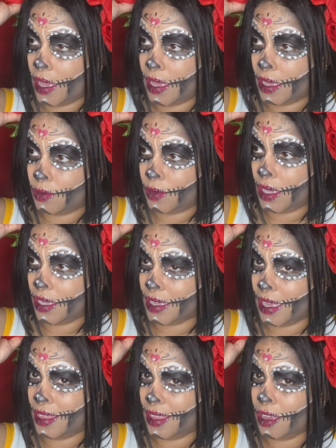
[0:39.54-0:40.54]
as well as
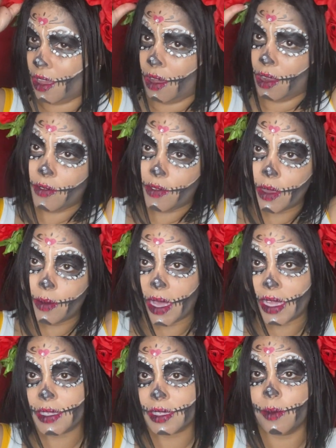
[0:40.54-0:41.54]
I think all of them
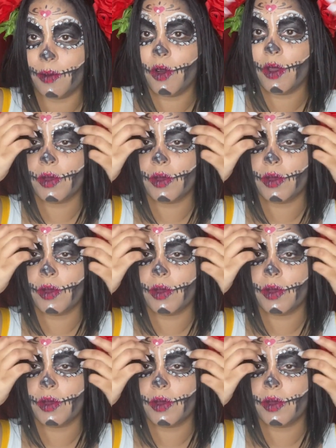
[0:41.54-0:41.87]
at some point